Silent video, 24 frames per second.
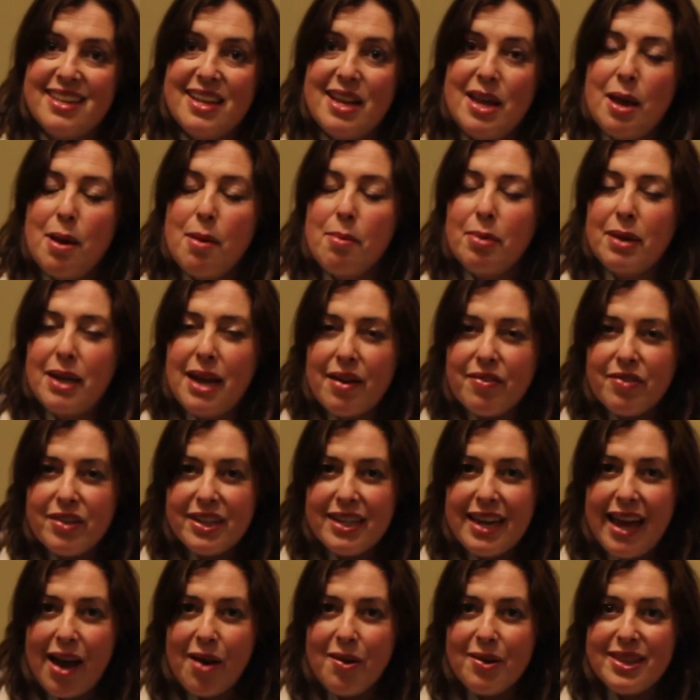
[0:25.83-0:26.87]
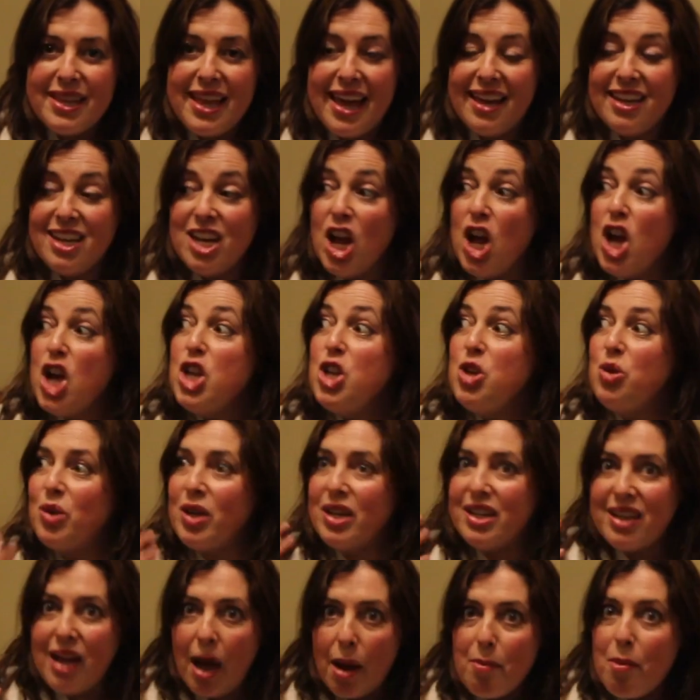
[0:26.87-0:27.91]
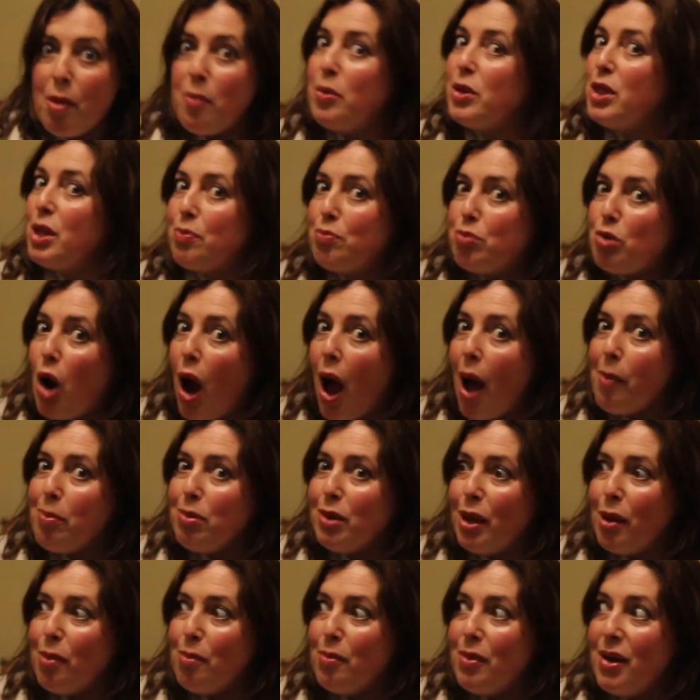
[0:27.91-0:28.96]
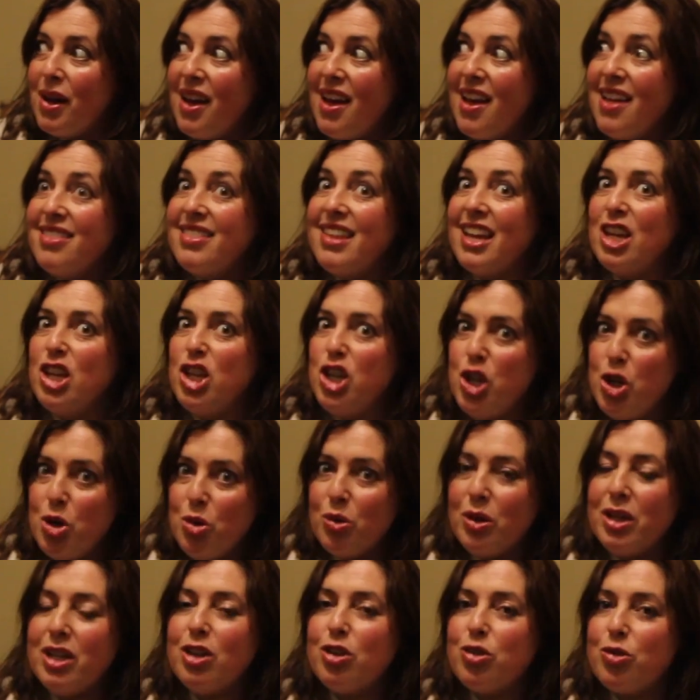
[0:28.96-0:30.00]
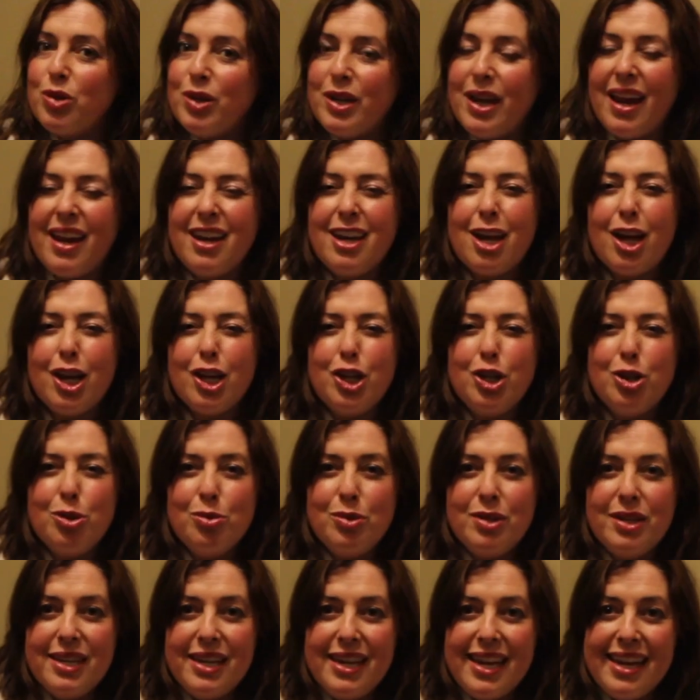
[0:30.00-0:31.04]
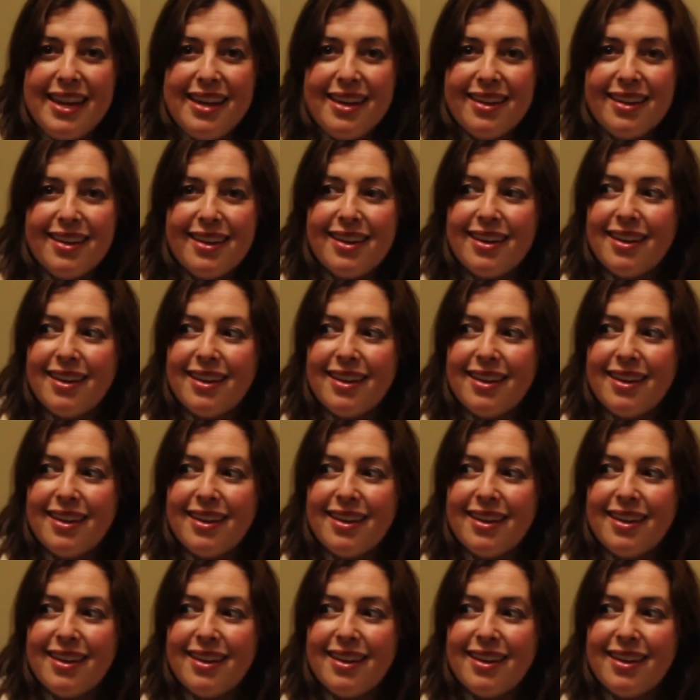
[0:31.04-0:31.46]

But every now and then you can come up with a problem that you can create a unique,